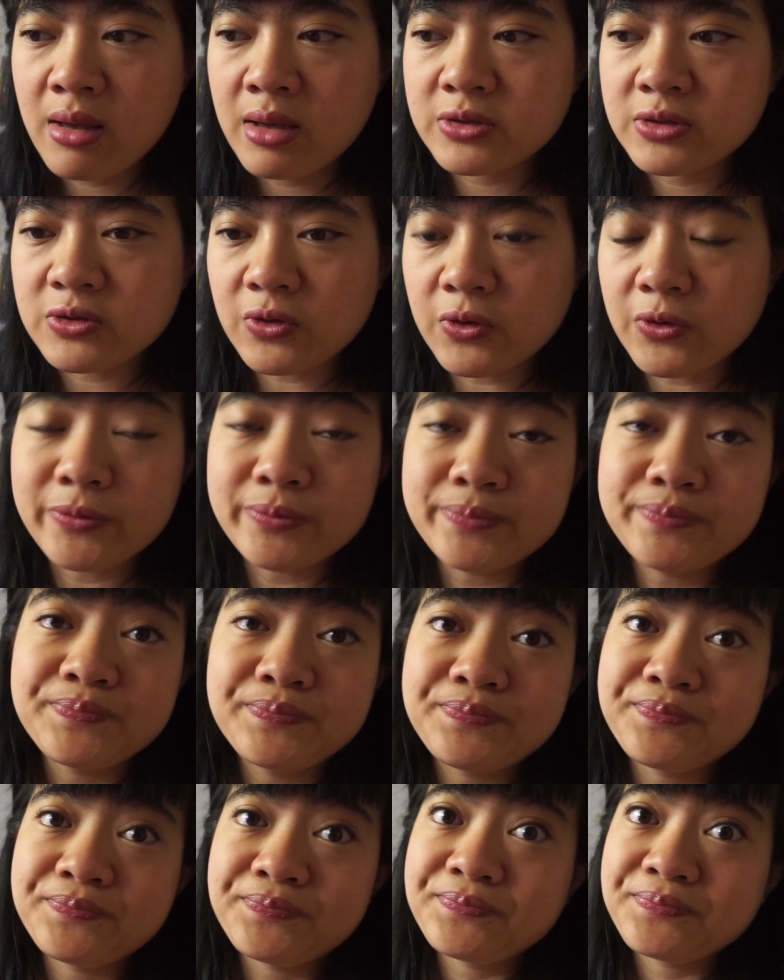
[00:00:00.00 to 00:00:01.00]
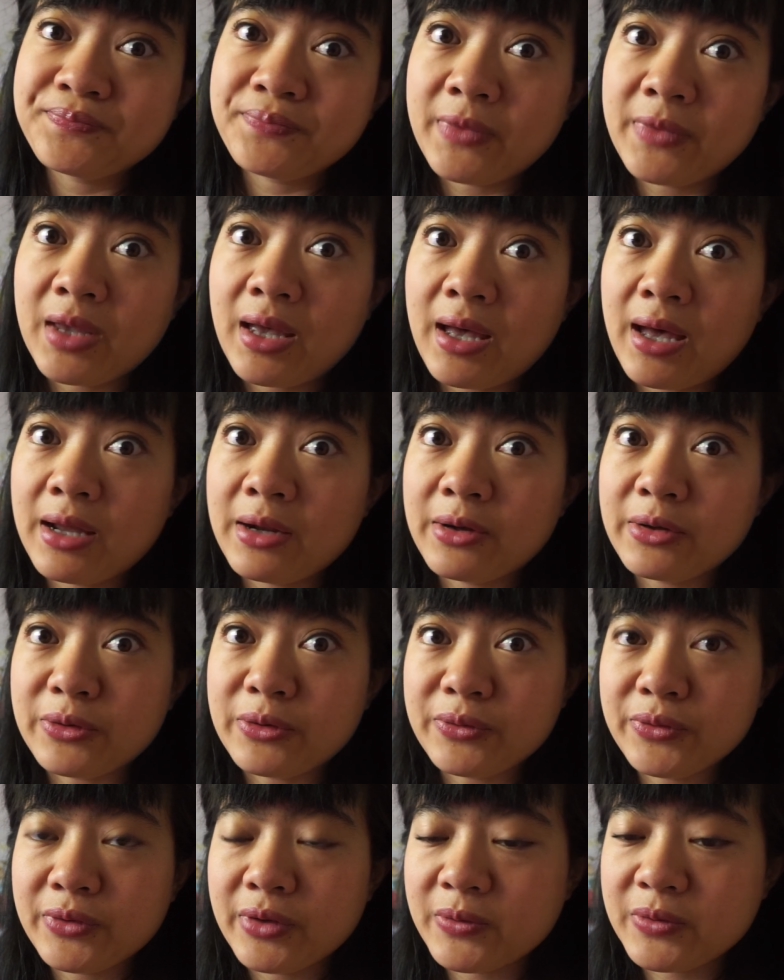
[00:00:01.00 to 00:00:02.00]
So I don't
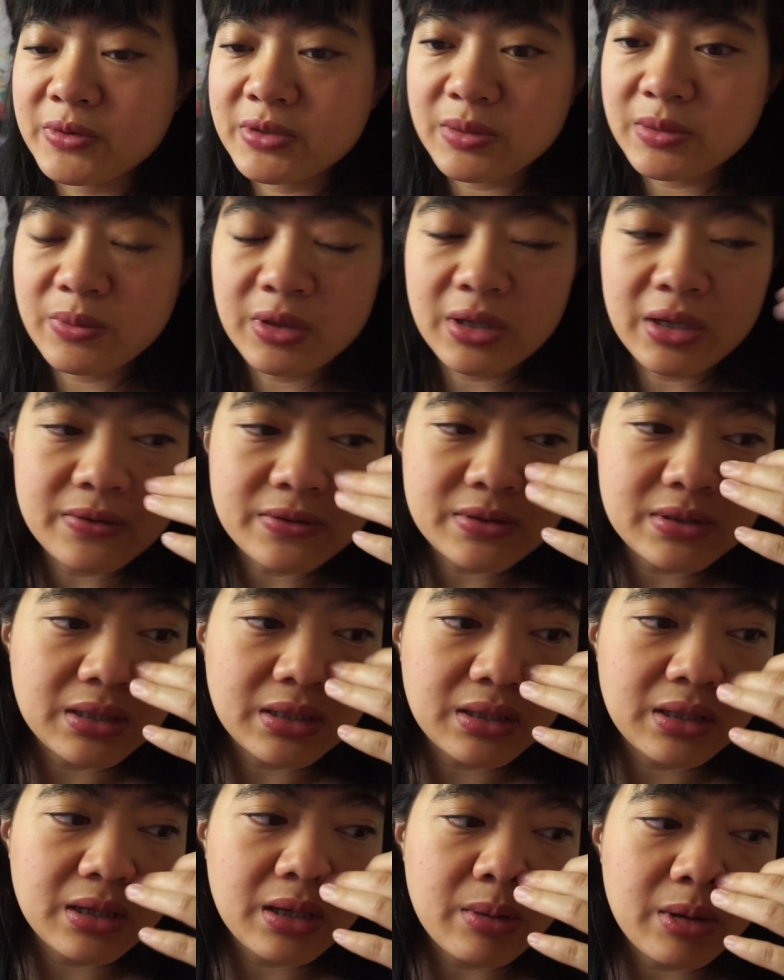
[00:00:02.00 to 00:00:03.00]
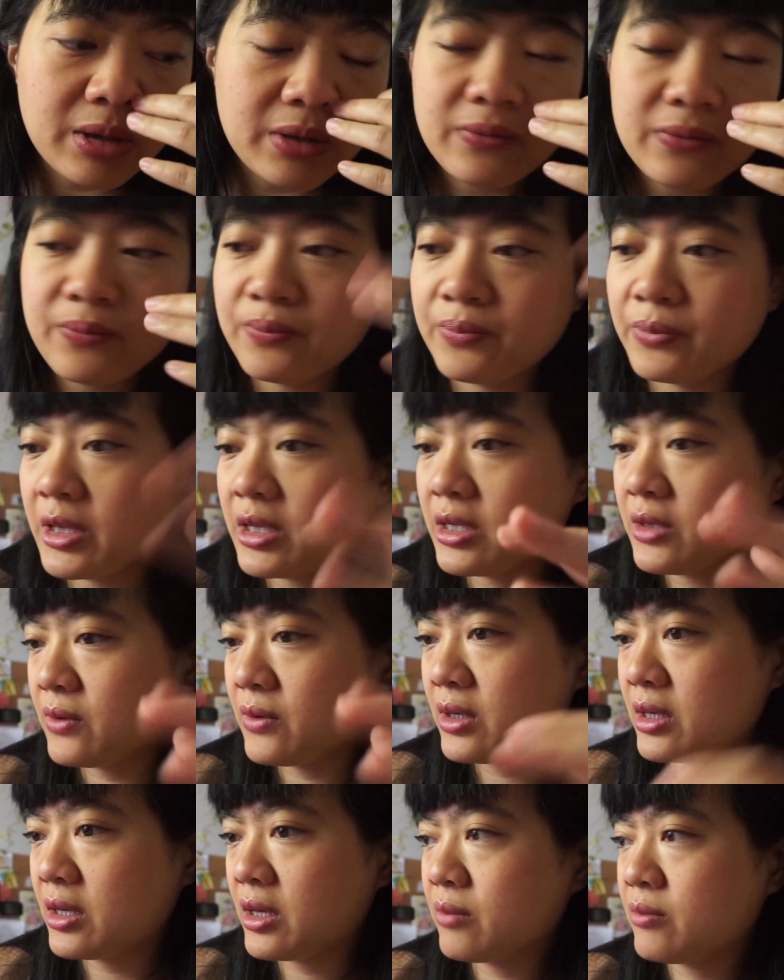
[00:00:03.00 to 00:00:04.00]
know, that was something I was thinking about.
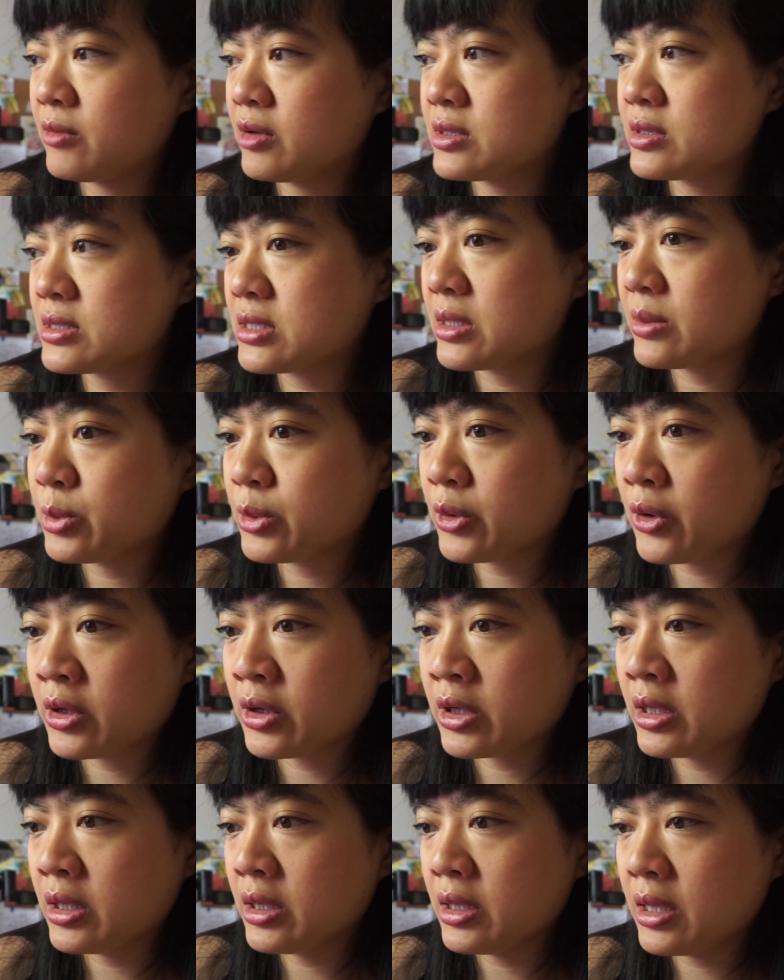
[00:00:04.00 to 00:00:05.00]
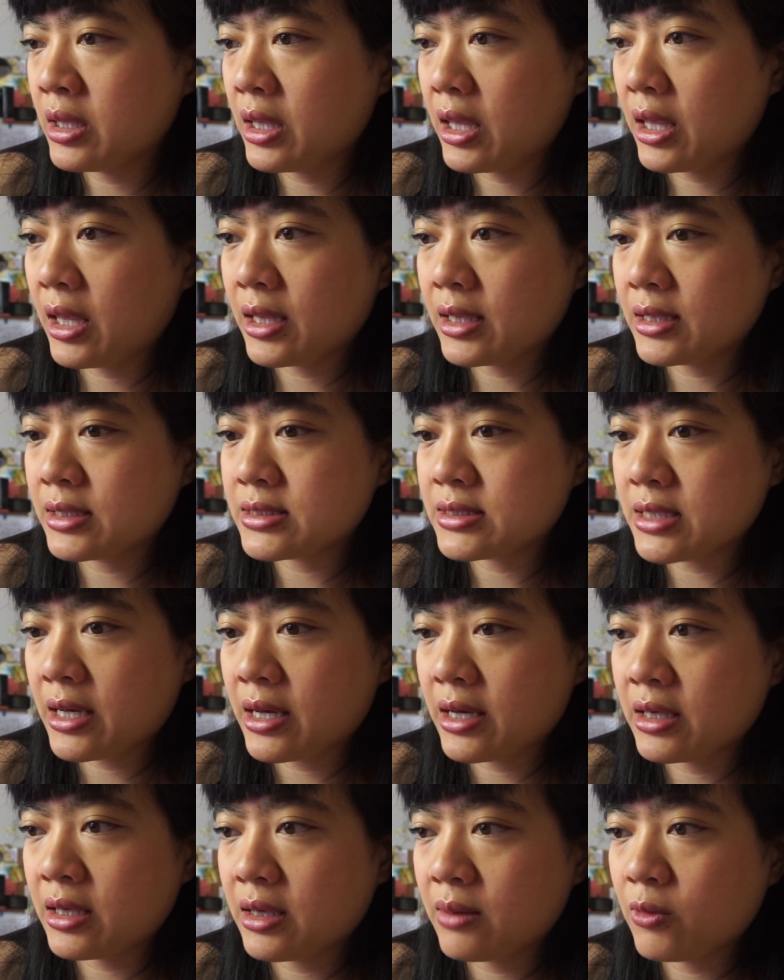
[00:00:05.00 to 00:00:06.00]
Anyway, I'm going to stop talking, and
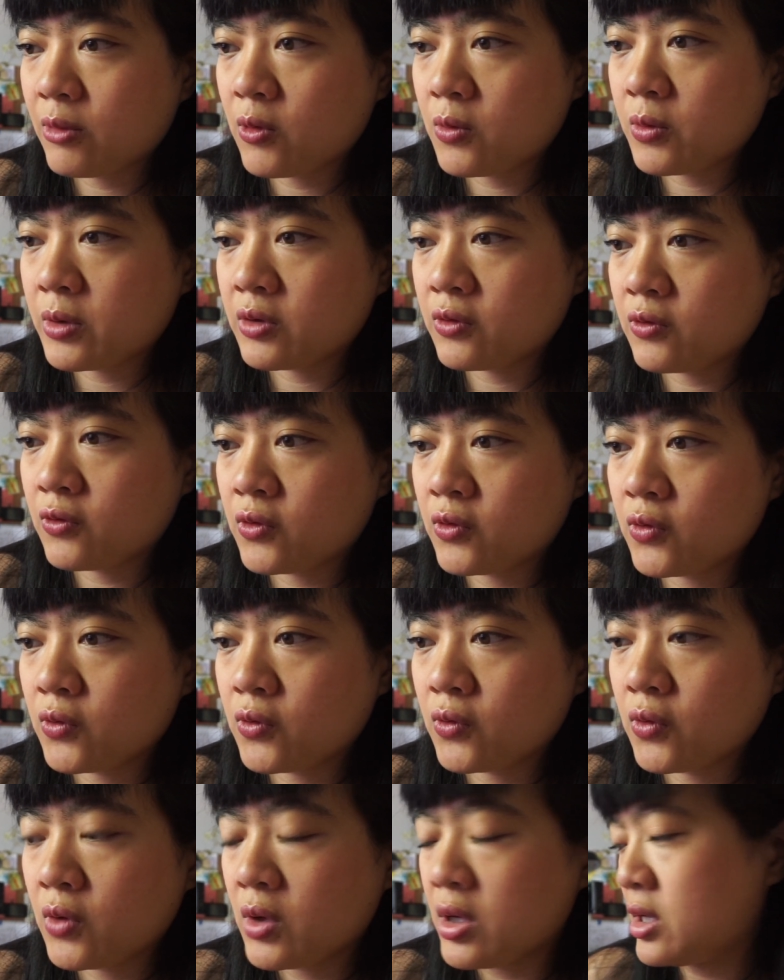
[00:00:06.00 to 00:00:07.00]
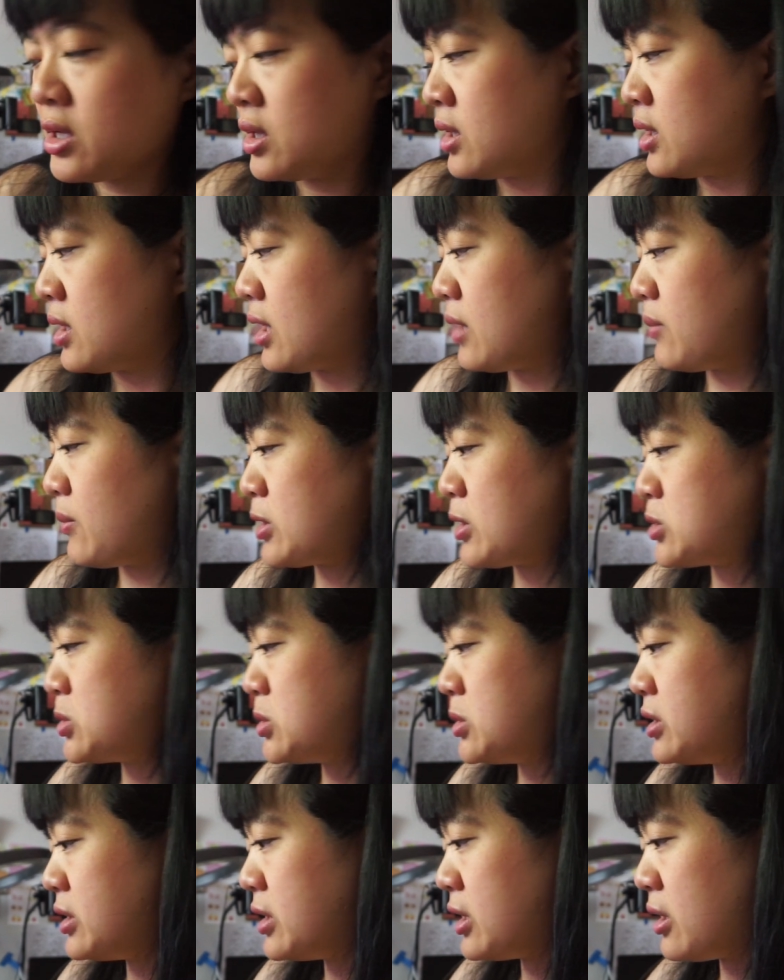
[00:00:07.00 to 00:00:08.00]
I'm
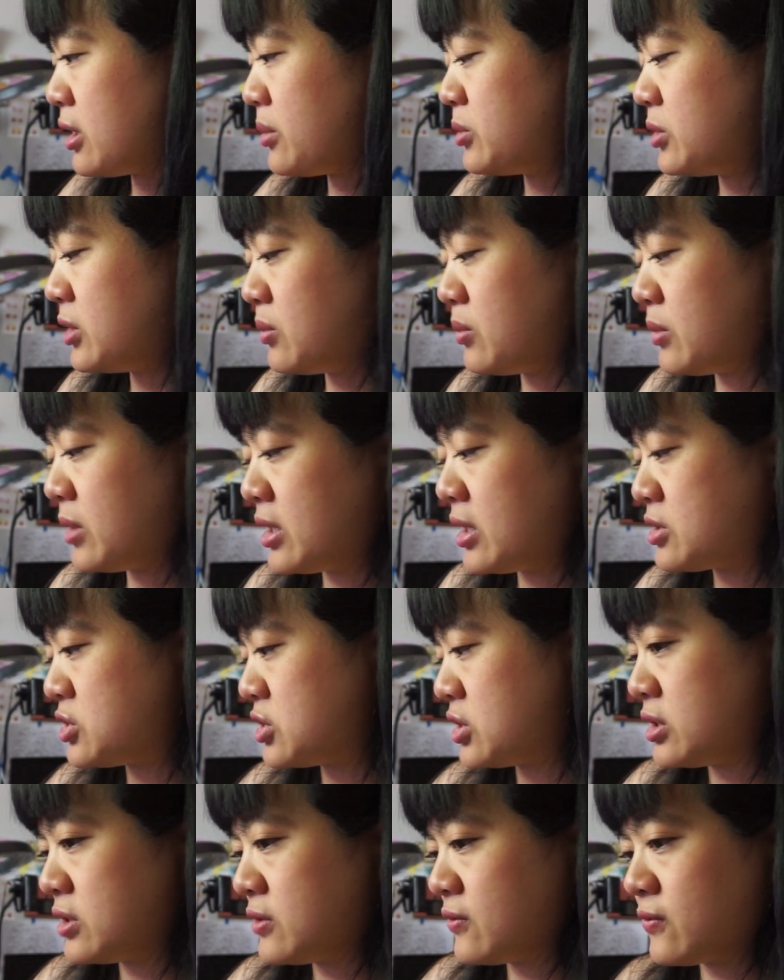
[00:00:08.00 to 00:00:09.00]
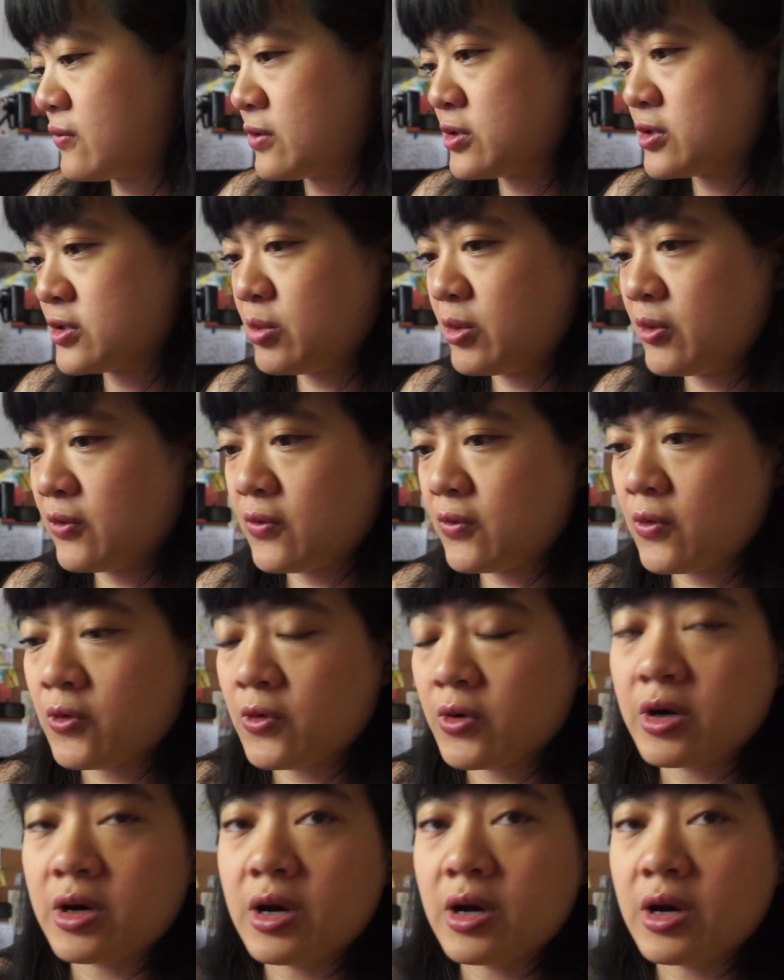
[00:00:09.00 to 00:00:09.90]
actually going to update my agenda first before